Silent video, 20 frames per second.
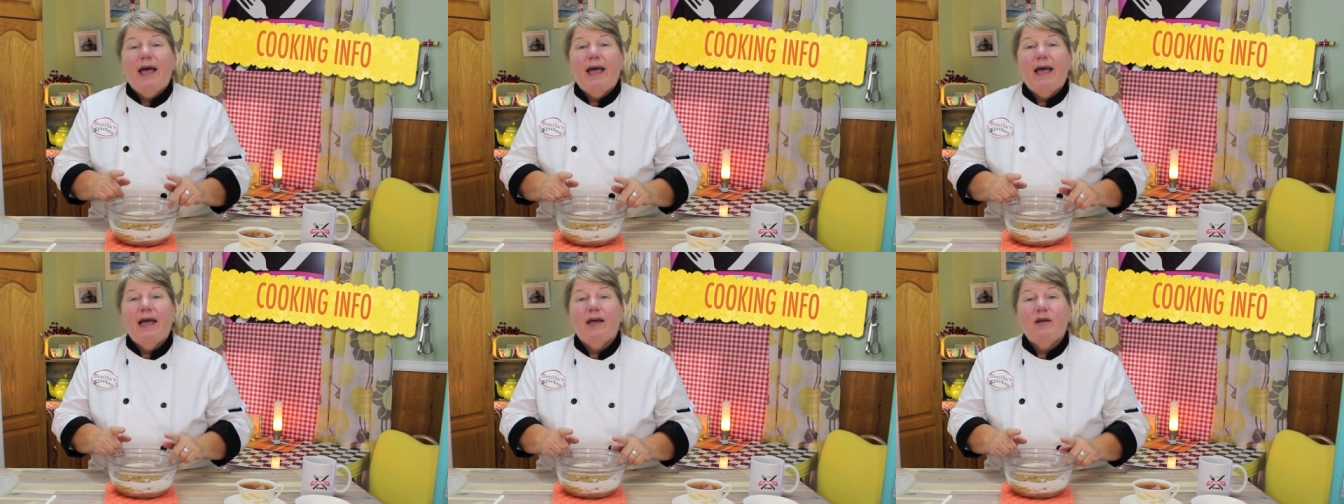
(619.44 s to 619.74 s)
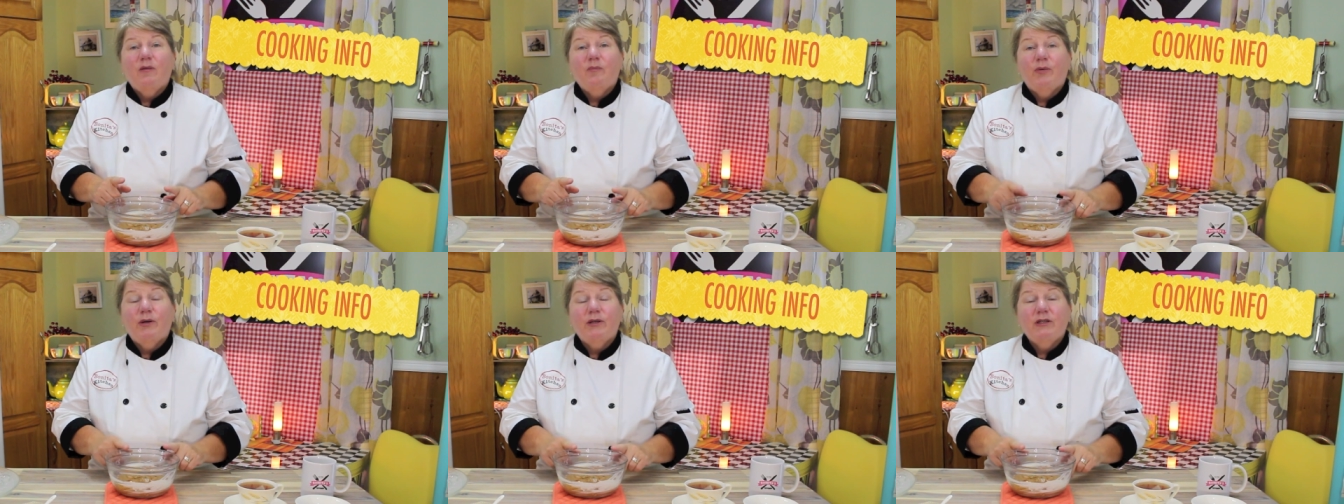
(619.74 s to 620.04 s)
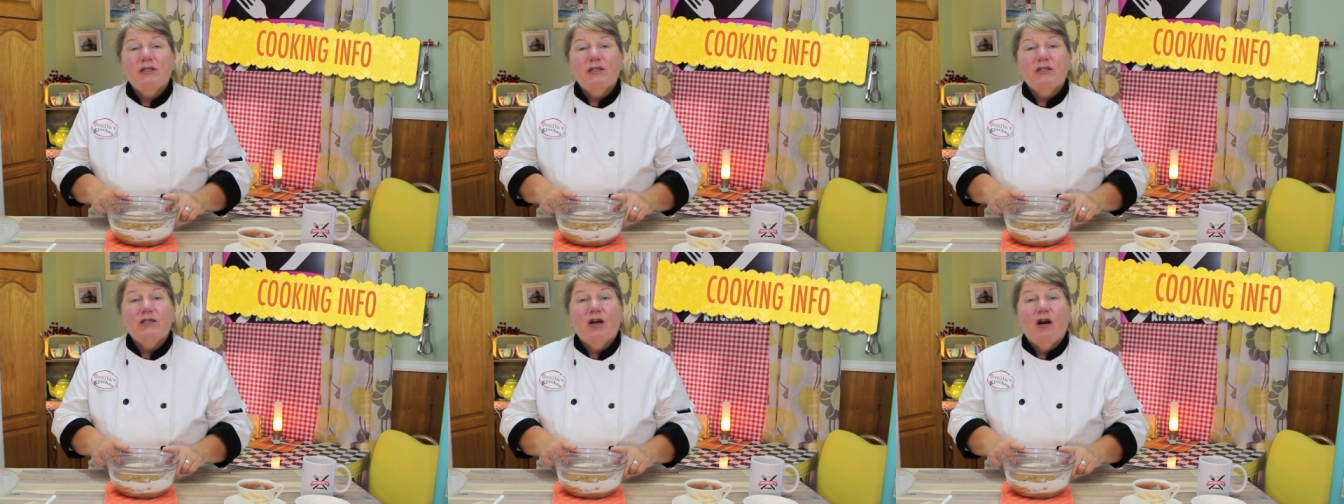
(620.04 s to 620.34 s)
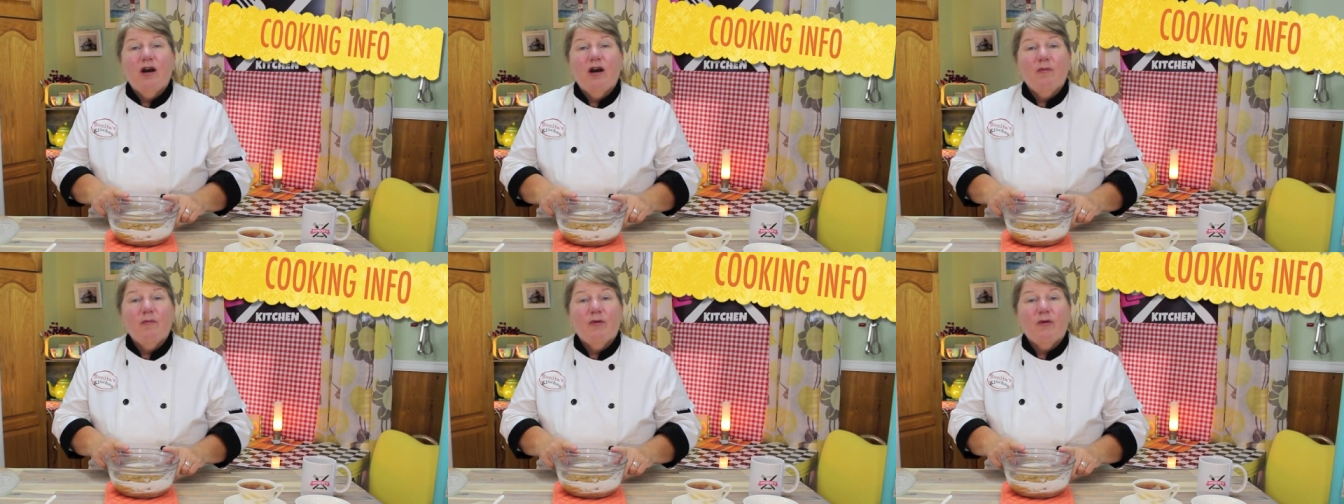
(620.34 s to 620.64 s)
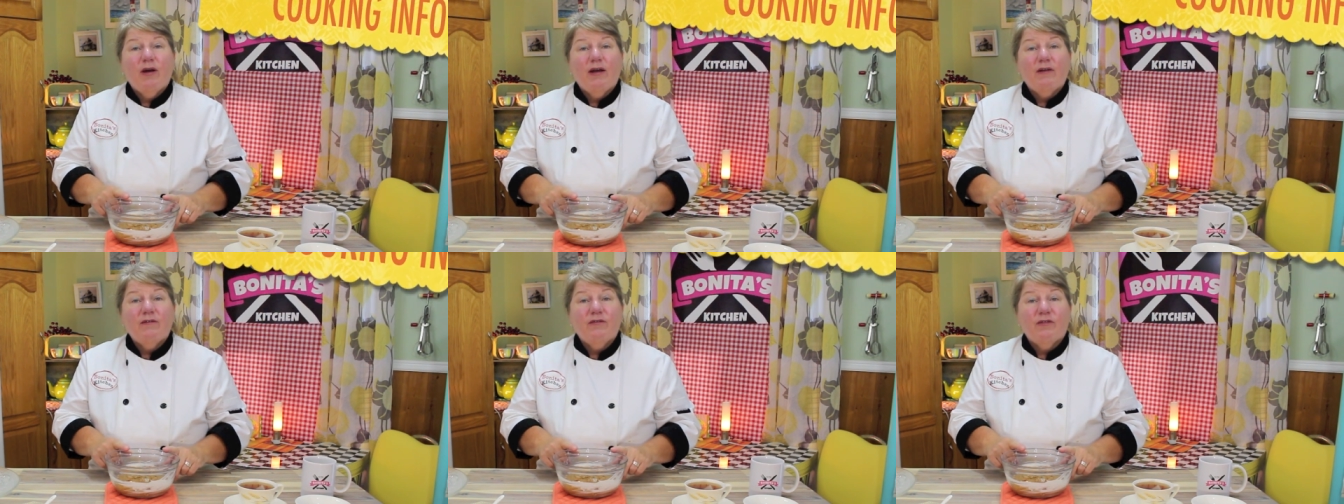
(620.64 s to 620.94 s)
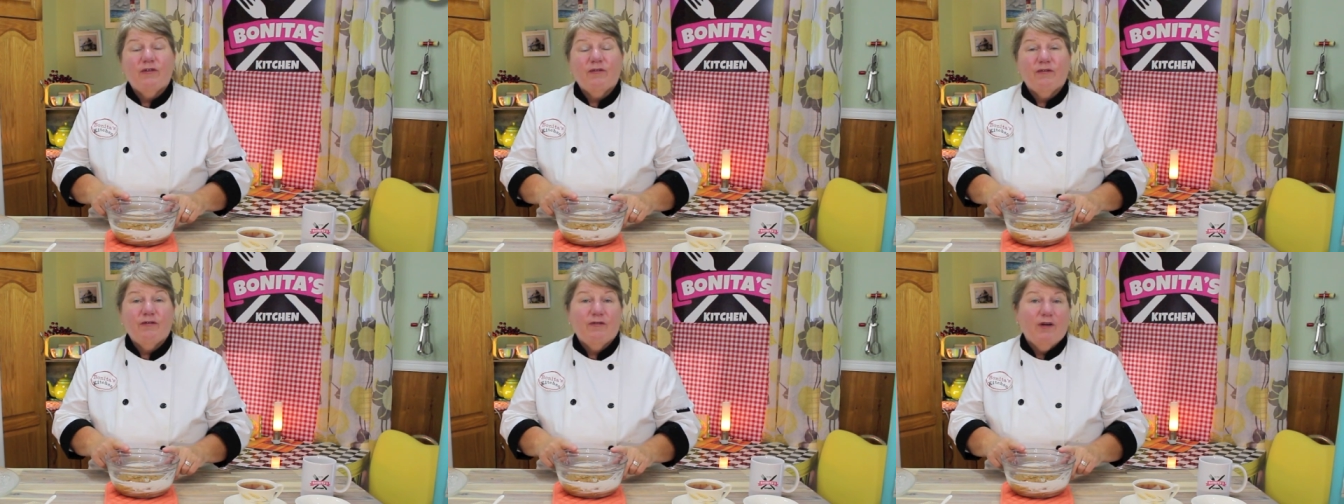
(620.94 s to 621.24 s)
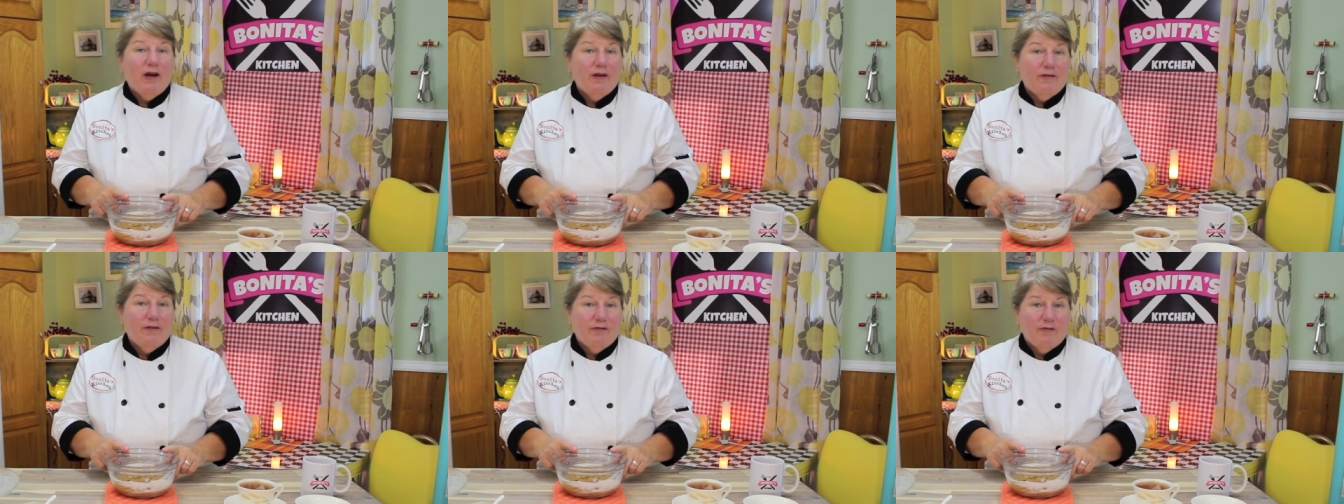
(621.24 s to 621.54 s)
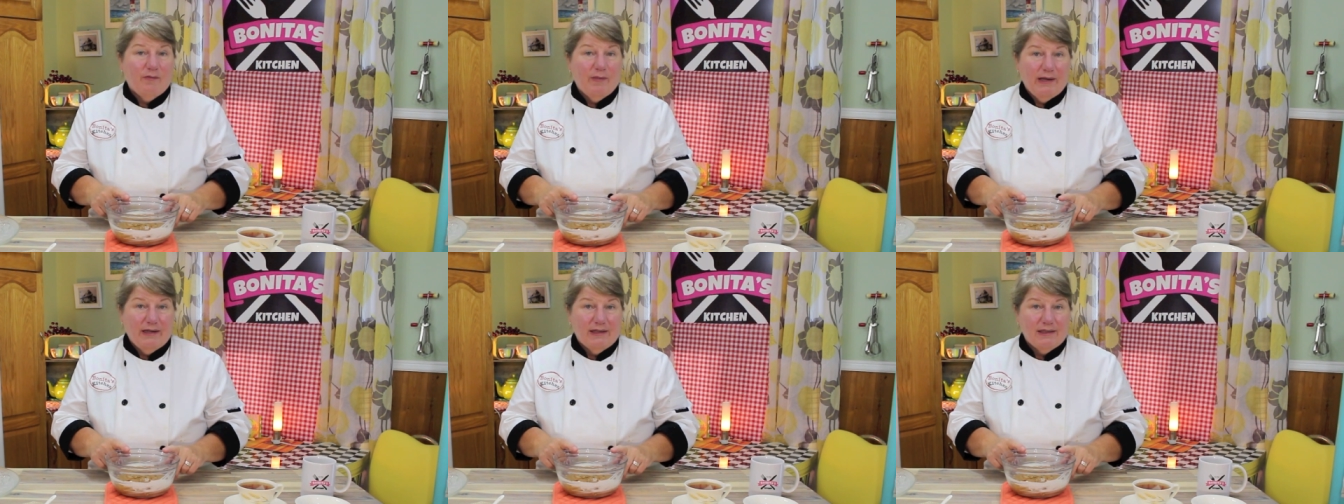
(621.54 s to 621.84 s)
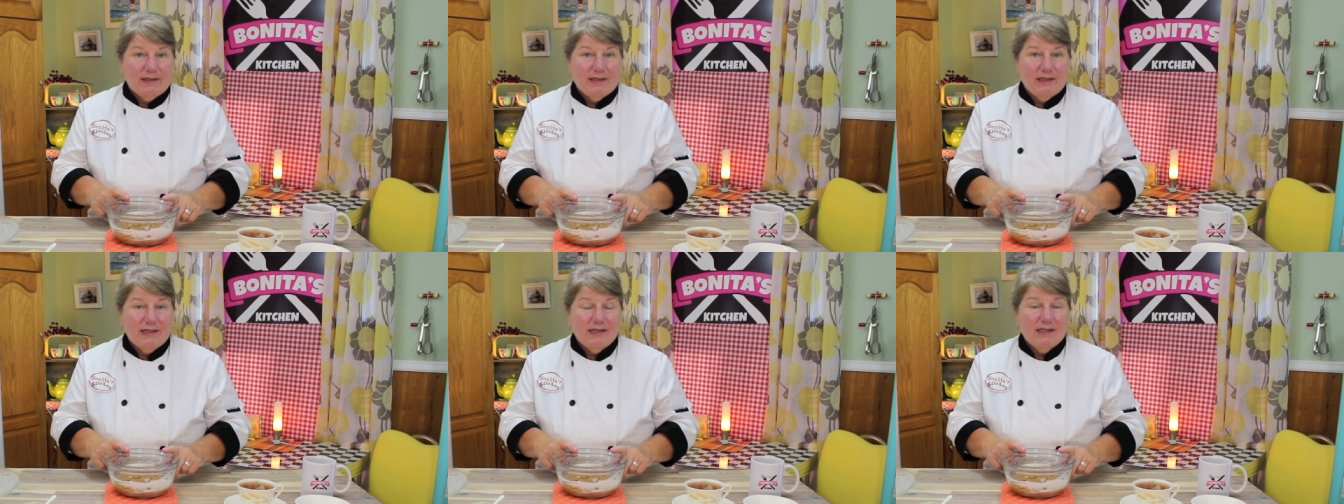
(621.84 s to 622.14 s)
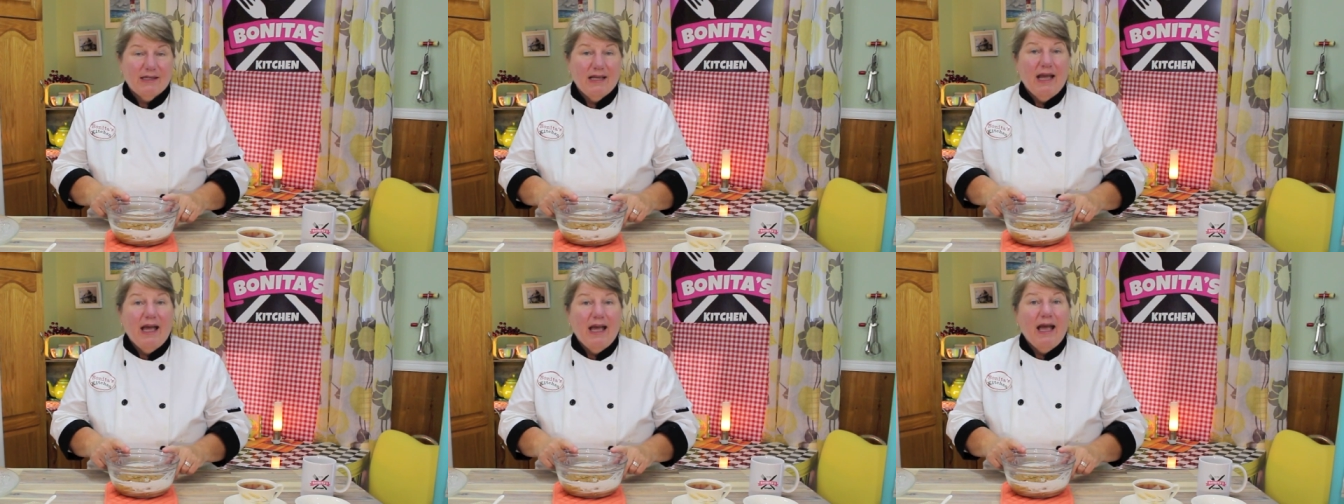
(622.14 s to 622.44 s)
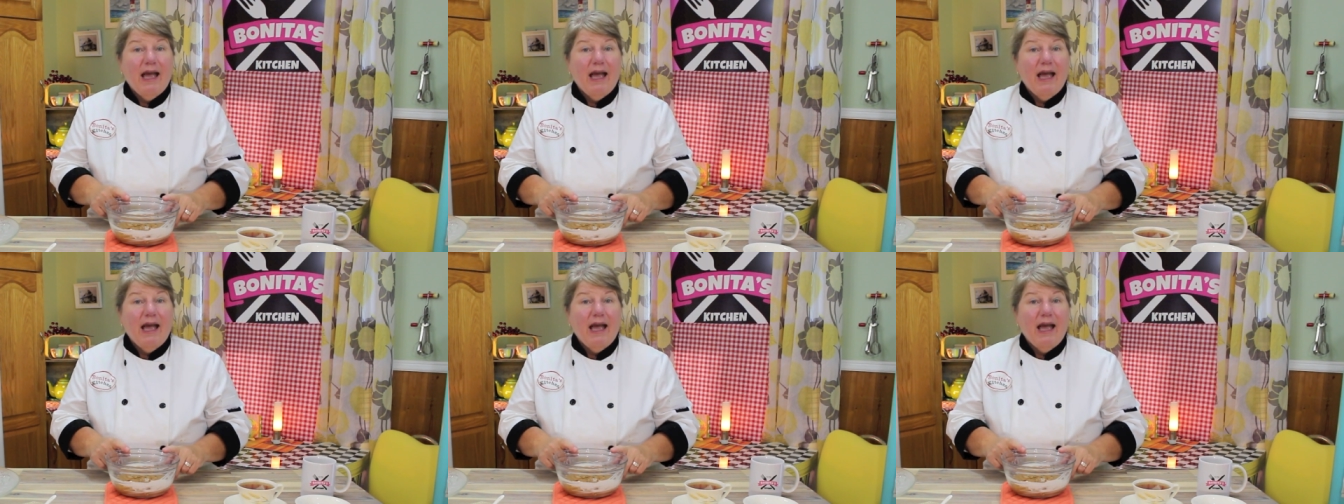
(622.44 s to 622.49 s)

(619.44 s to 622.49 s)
and put the timer on for five minutes.